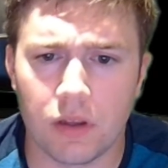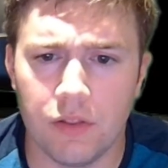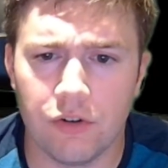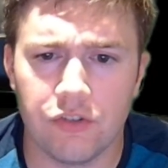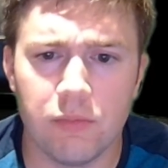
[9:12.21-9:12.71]

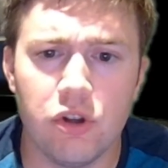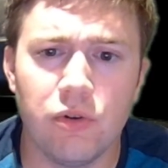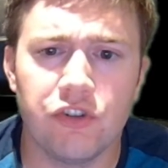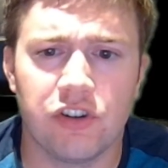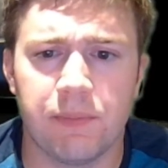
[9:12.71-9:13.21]
There are some
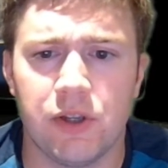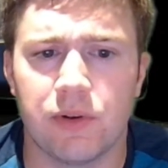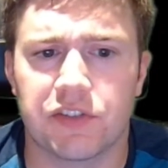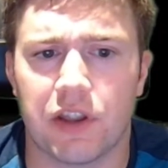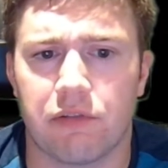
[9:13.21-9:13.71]
newer
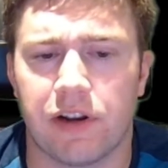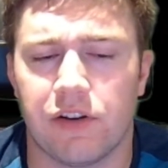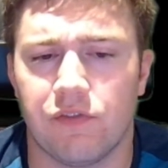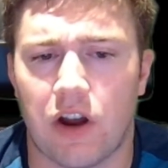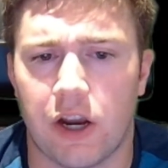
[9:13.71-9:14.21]
GPU-accelerated
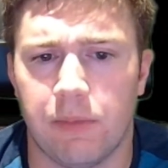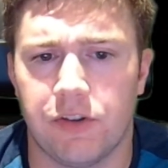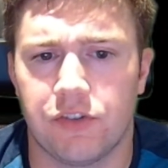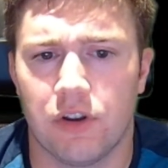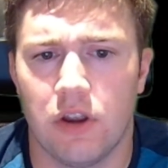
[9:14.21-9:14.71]

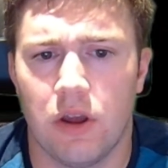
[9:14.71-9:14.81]
environments,